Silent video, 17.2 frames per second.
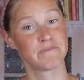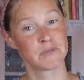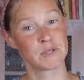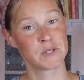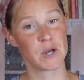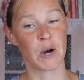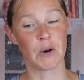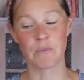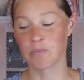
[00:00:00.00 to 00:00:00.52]

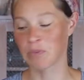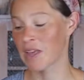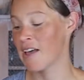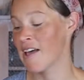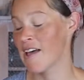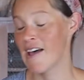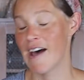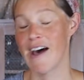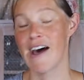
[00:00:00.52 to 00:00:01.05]
So
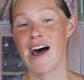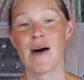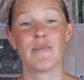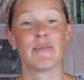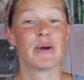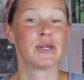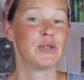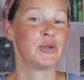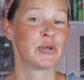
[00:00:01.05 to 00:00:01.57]

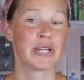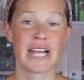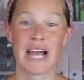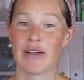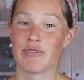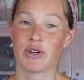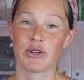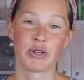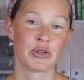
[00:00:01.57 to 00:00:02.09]
you can
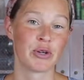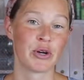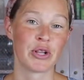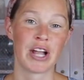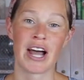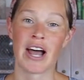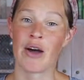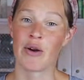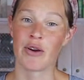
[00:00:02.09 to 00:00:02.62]
have your
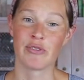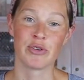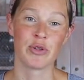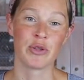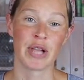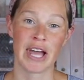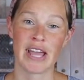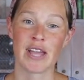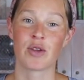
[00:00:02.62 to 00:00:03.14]
granola however
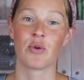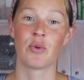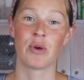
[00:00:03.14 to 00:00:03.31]
you like,